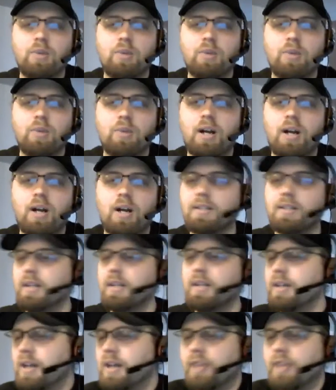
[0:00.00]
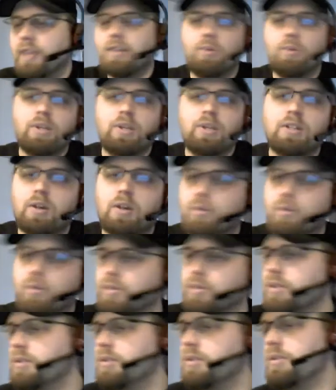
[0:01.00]
the all-star
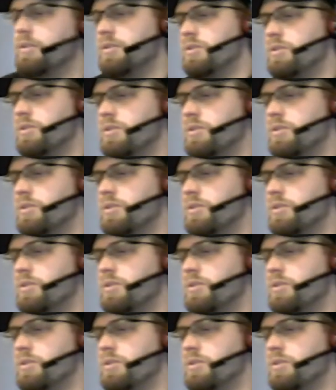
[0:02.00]
dinosaur removal